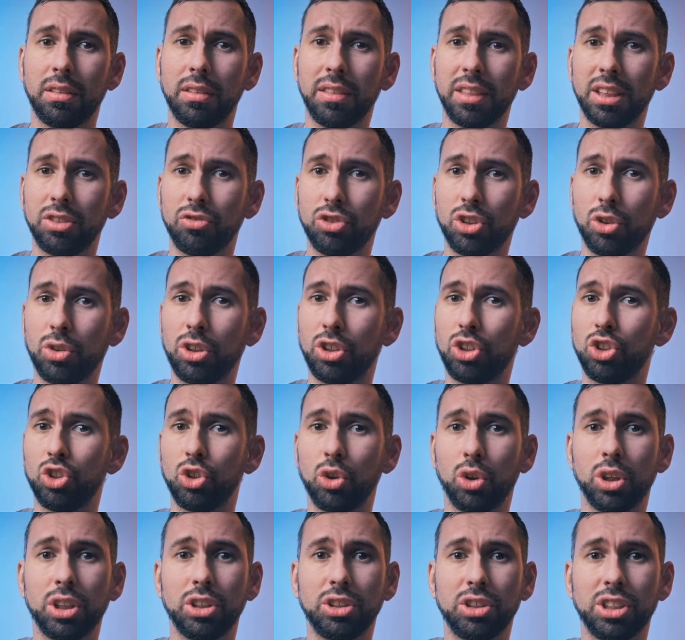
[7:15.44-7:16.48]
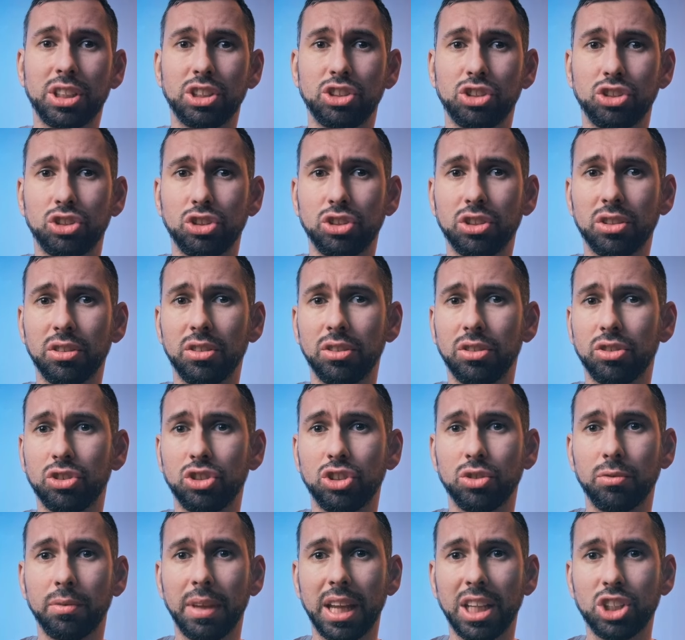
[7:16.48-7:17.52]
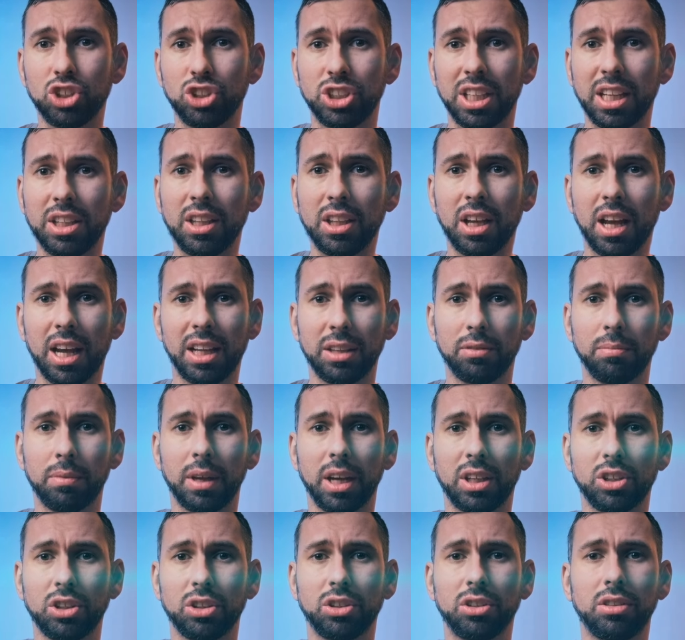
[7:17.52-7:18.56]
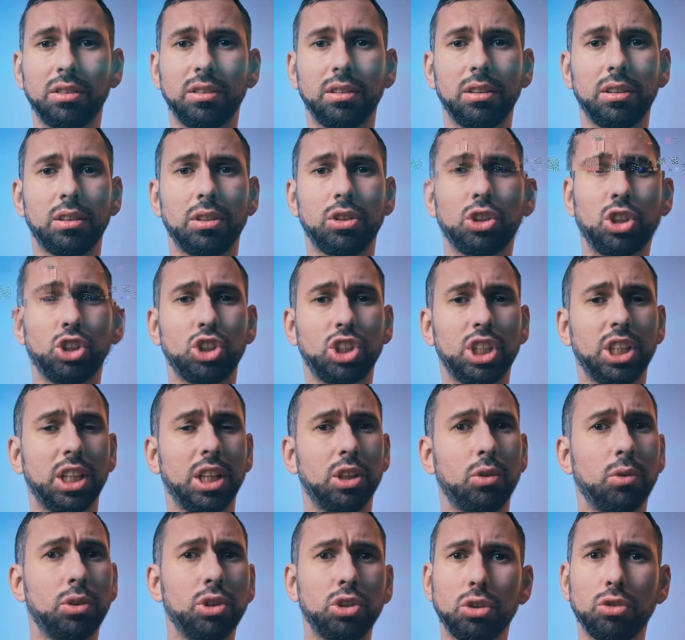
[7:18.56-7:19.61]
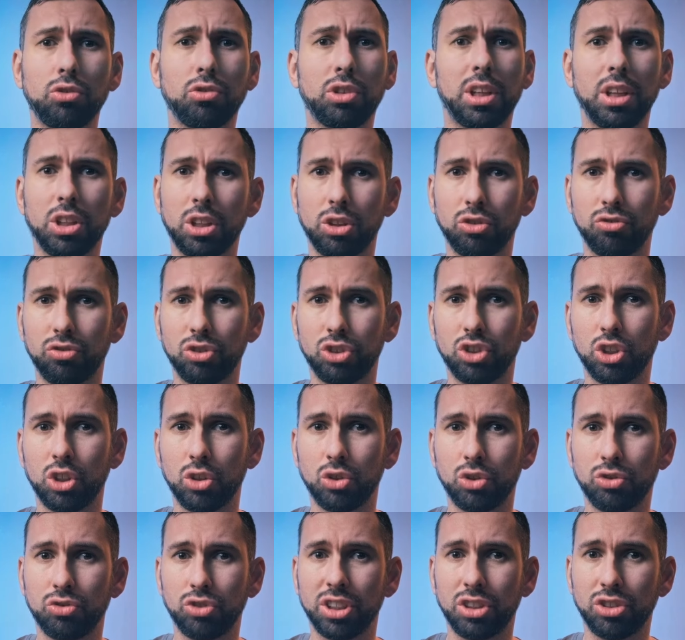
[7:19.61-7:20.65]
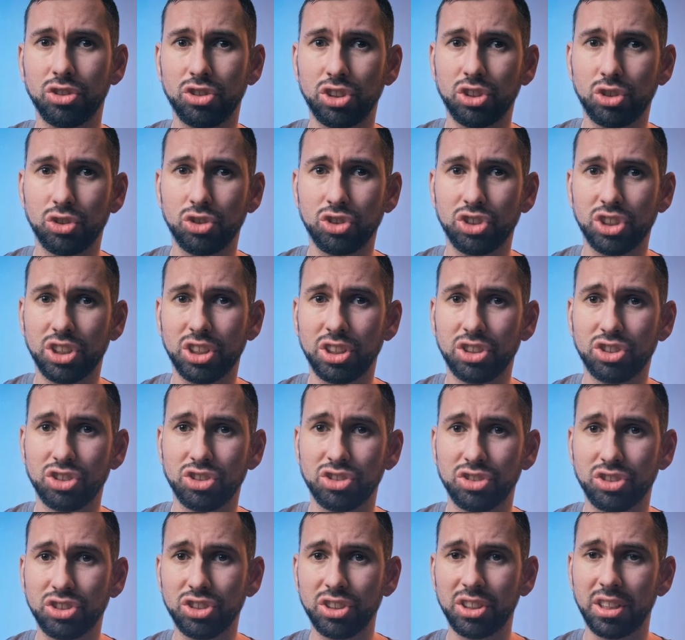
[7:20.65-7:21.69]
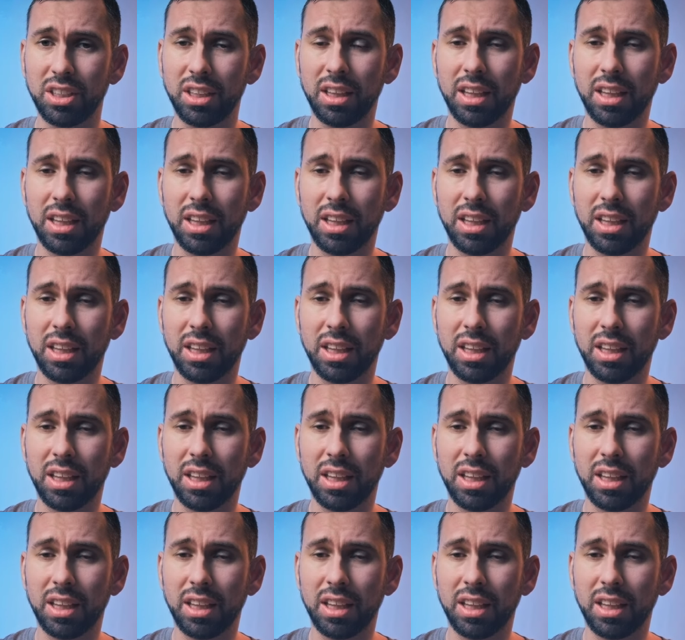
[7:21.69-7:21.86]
If you enjoyed this, smash that like button, share with your fellow photography enthusiasts,